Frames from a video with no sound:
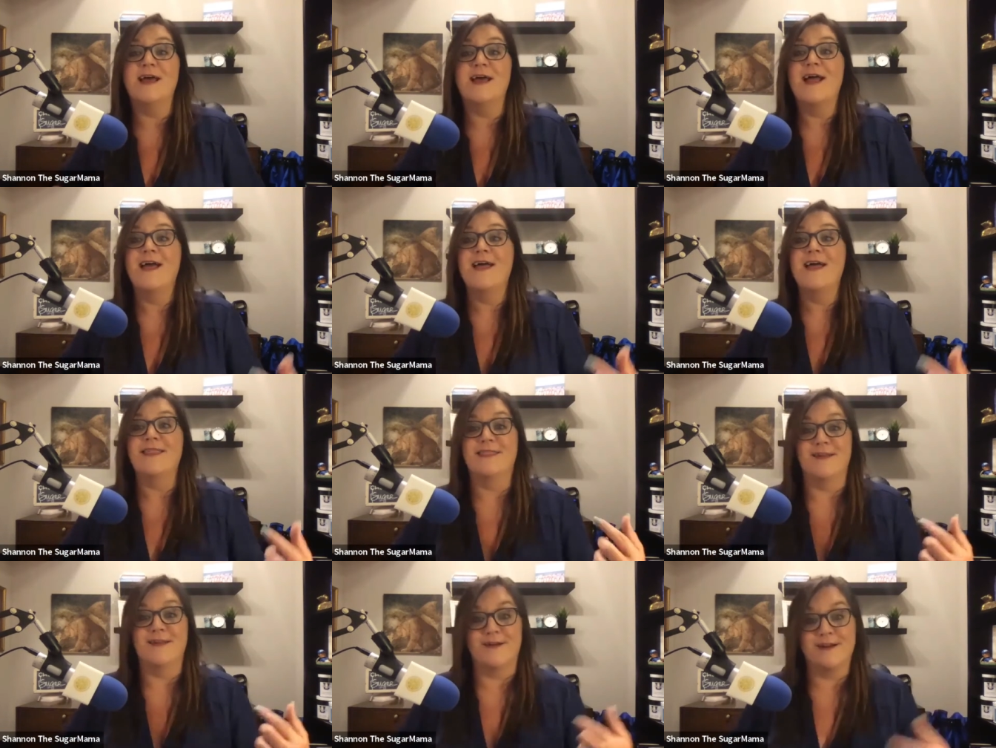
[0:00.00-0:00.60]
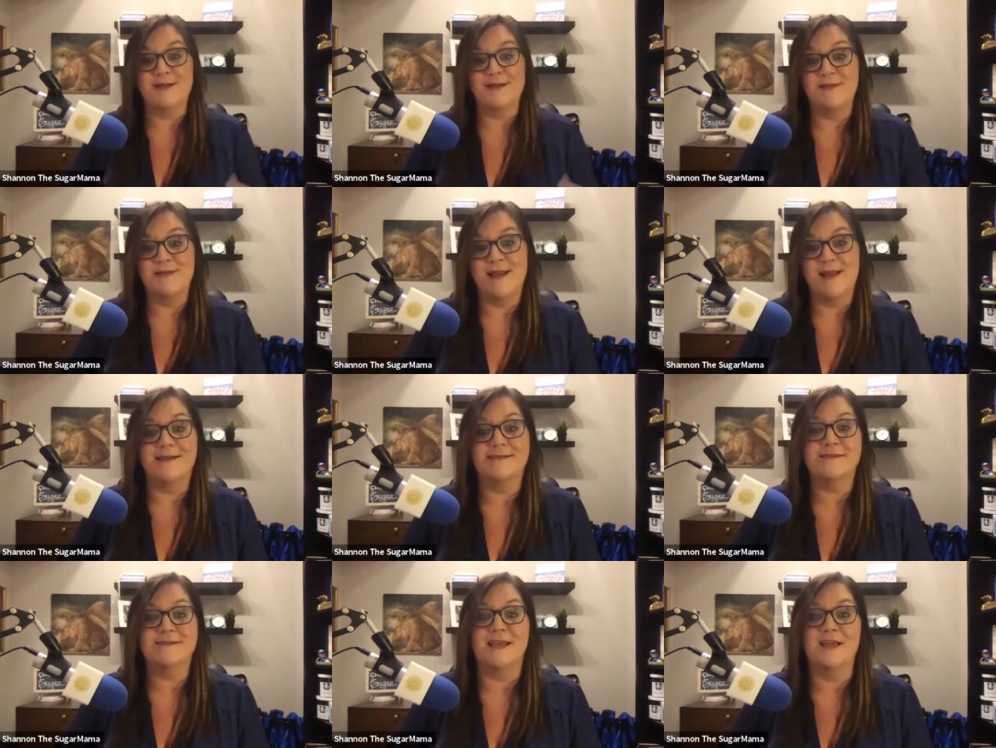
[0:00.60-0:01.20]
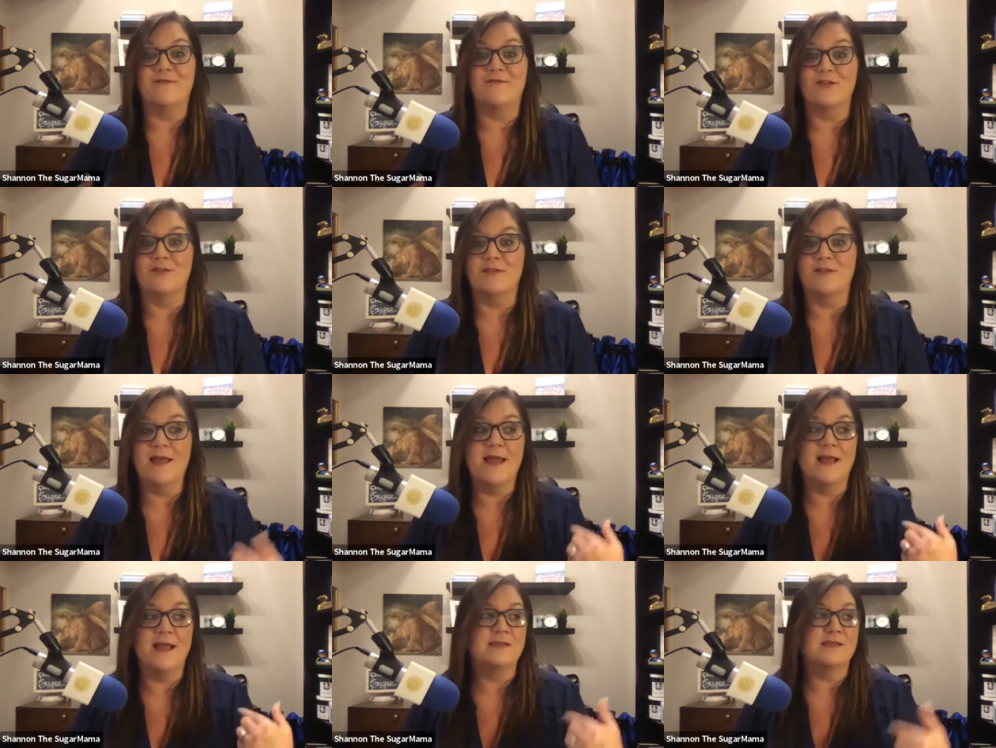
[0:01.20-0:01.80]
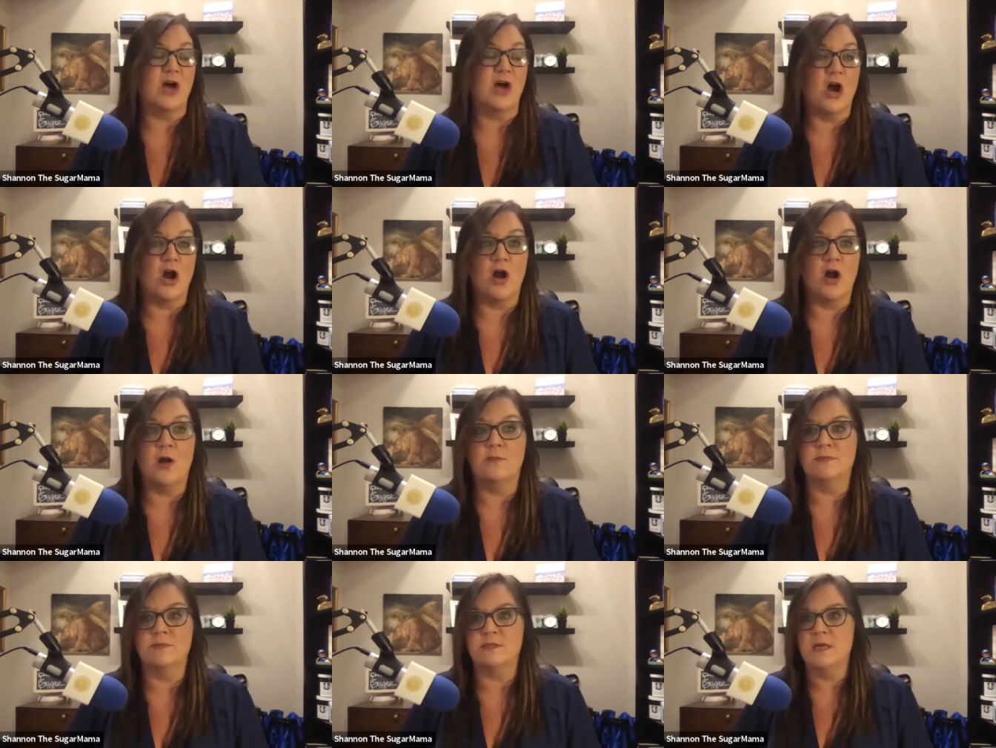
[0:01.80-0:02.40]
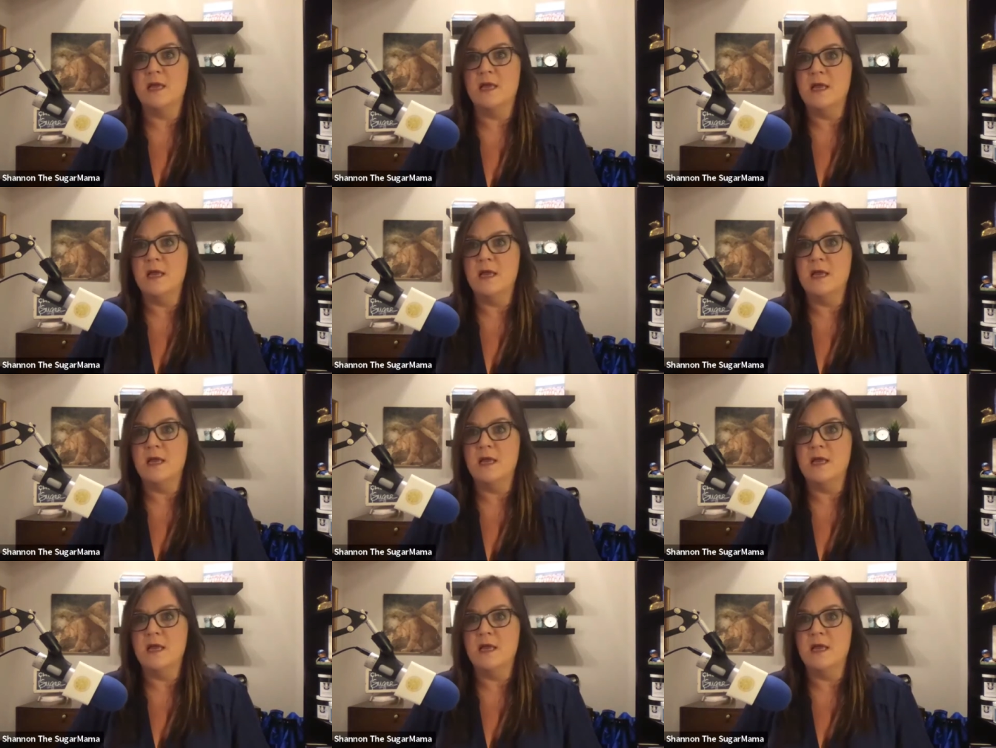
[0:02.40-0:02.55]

They're going to be asking for legs, arms,